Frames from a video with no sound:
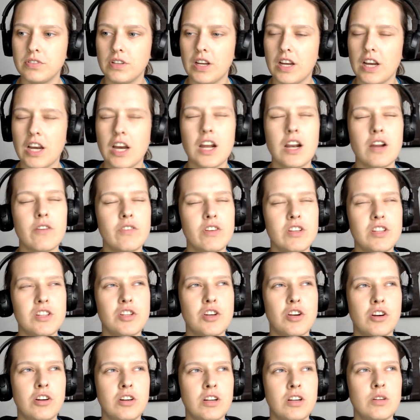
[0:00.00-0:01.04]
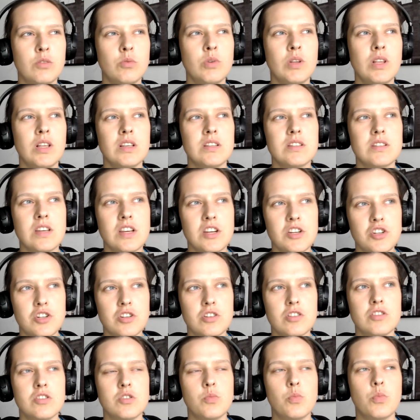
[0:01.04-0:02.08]
kind of internal
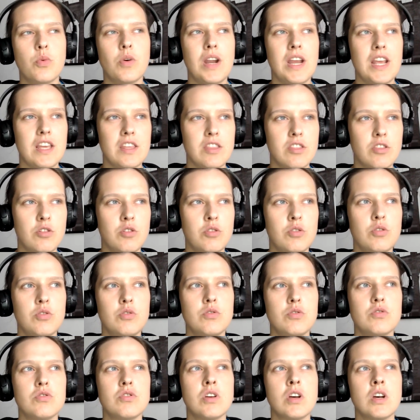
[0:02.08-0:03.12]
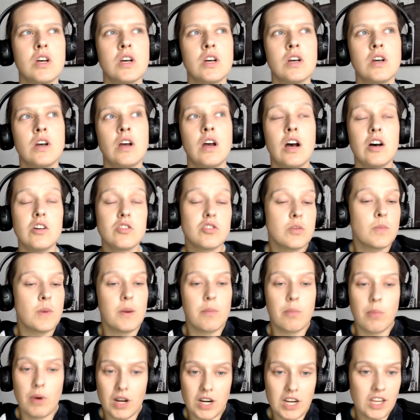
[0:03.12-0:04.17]
realizations, breakthroughs. Also, my
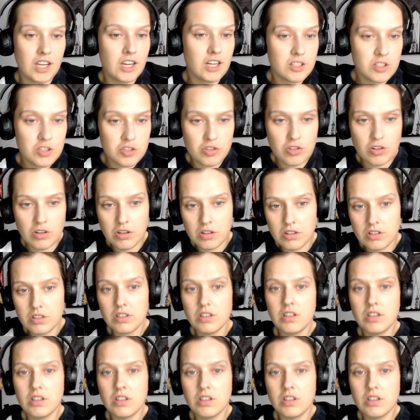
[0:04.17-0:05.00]
body got stronger.